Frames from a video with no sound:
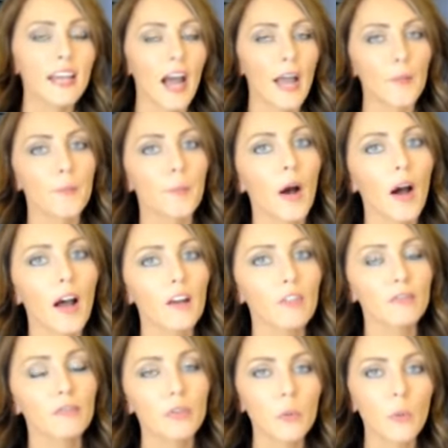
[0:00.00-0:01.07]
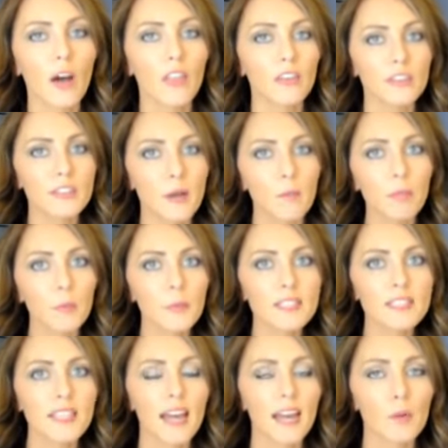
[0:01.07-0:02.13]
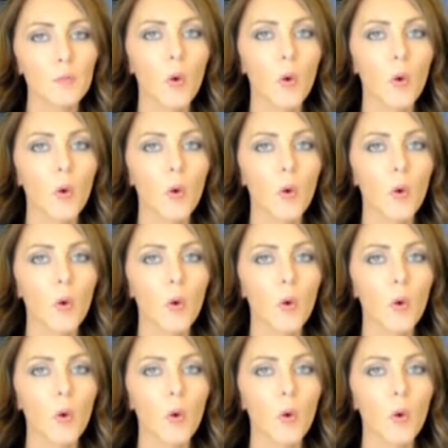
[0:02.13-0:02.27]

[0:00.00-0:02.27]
I bought a few other supplements that I